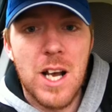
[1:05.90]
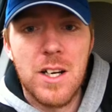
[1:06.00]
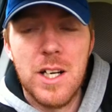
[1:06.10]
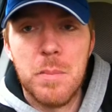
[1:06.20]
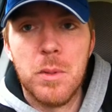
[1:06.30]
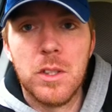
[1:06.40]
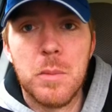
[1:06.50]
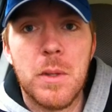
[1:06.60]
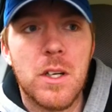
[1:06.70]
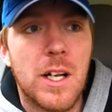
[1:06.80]
start of April,
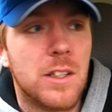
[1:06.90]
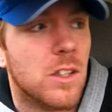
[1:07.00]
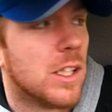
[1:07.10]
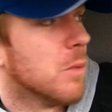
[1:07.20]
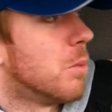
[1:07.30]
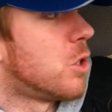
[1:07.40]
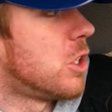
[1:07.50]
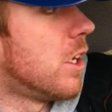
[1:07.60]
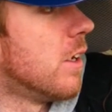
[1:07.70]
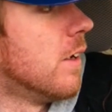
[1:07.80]
depending on how long I can
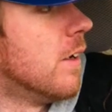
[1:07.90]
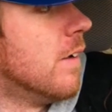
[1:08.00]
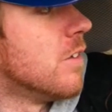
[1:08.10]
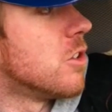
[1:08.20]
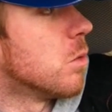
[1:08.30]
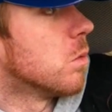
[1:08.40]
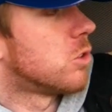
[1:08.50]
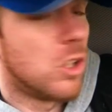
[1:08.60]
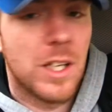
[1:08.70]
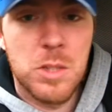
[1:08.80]
push it. So
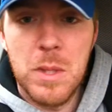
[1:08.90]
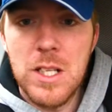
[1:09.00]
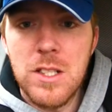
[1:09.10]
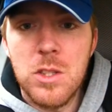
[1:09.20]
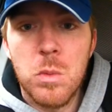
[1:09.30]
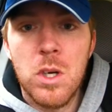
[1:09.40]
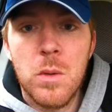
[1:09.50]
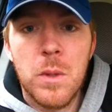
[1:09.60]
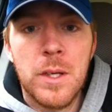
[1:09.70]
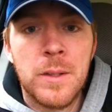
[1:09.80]
it gets a bit easier to
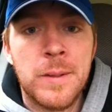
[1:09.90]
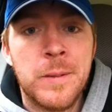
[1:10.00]
work with.